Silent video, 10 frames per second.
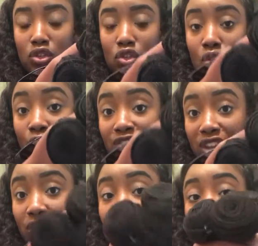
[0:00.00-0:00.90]
So
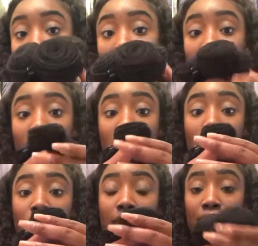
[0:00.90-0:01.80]
very
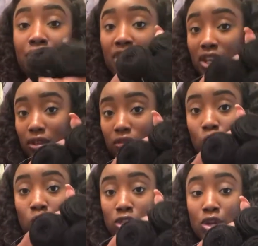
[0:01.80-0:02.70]
thick,
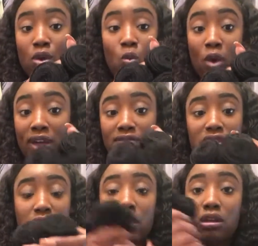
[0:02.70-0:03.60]
you know,
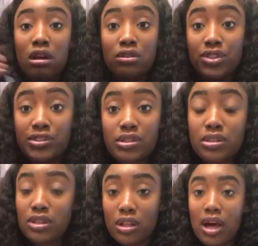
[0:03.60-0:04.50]
wefts, like uh, this
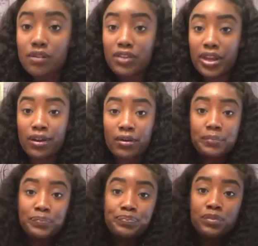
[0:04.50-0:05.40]
is a lot of hair.
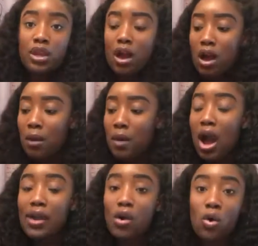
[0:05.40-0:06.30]
Um,
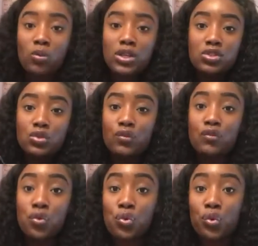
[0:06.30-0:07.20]
I always do
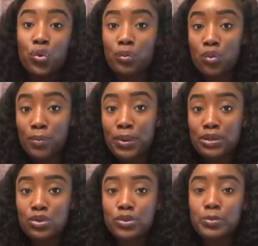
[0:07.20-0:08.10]
four or more
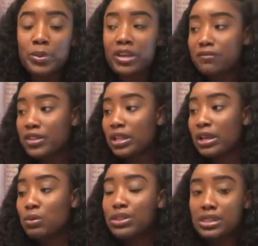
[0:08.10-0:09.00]
bundles, but I feel
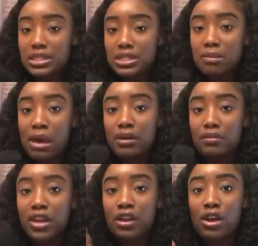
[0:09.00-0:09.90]
like with this amount
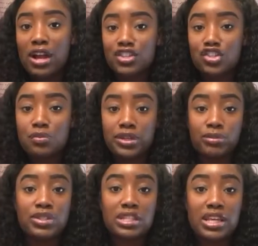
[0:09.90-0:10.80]
of hair, I should be
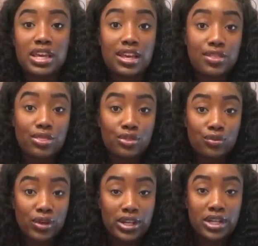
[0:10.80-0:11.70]
able to get in
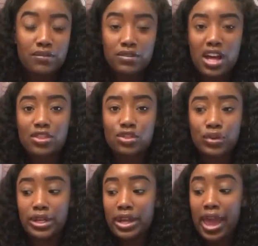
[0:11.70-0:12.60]
three, if not
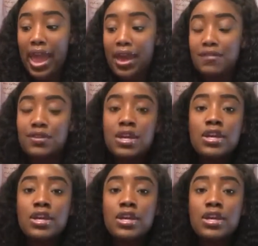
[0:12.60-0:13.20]
three and a half.